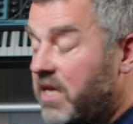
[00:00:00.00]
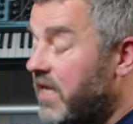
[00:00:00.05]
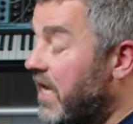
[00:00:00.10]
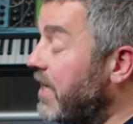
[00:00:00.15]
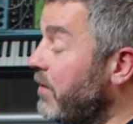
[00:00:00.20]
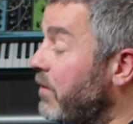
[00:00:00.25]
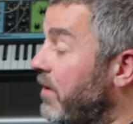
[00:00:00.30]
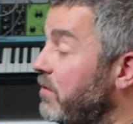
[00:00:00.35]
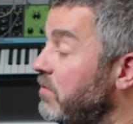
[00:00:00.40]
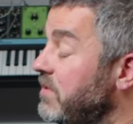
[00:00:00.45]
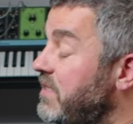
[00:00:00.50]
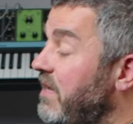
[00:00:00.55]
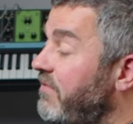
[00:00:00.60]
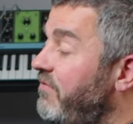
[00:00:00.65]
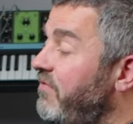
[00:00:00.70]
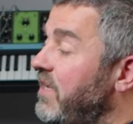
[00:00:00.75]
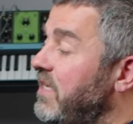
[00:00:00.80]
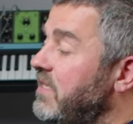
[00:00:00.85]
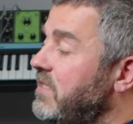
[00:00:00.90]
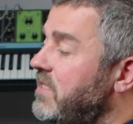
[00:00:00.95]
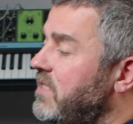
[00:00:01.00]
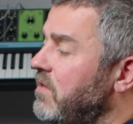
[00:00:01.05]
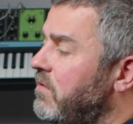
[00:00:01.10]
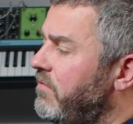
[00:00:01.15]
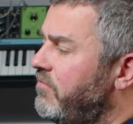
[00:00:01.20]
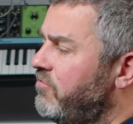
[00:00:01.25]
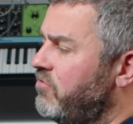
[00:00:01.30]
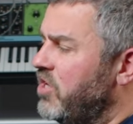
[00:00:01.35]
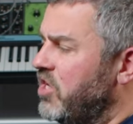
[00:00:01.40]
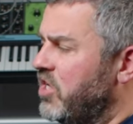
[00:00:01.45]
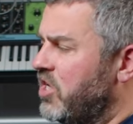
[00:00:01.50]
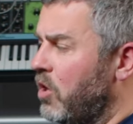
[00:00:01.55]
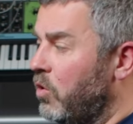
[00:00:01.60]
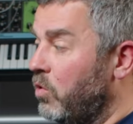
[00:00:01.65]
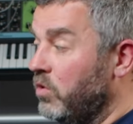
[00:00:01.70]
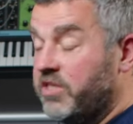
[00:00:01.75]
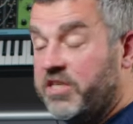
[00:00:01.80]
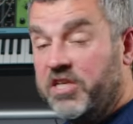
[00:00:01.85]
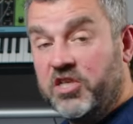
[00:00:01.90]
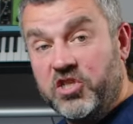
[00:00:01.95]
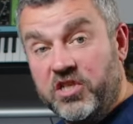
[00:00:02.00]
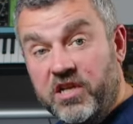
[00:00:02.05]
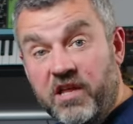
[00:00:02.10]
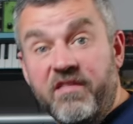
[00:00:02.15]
Anyway, there was definitely a silver and a gold edition,